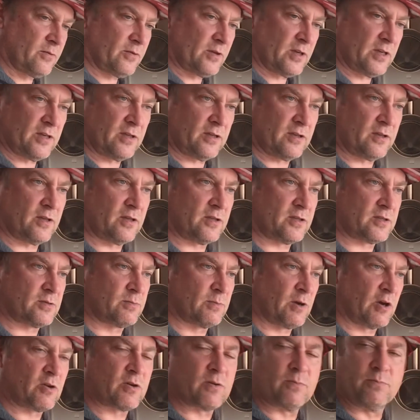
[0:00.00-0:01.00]
the
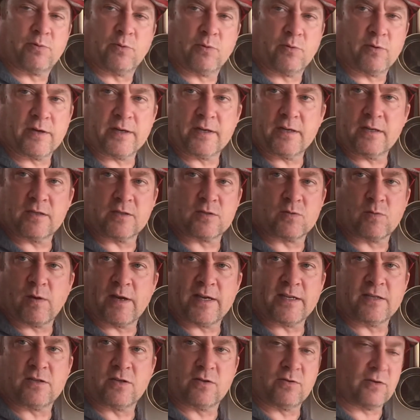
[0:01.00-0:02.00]
smoking point is
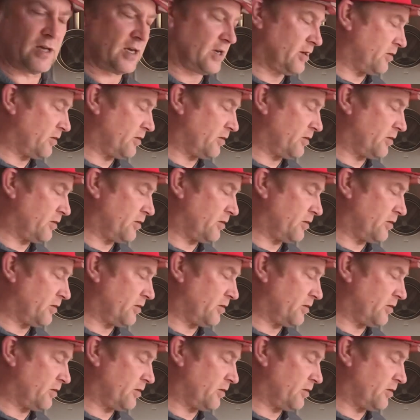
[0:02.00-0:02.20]
way too low.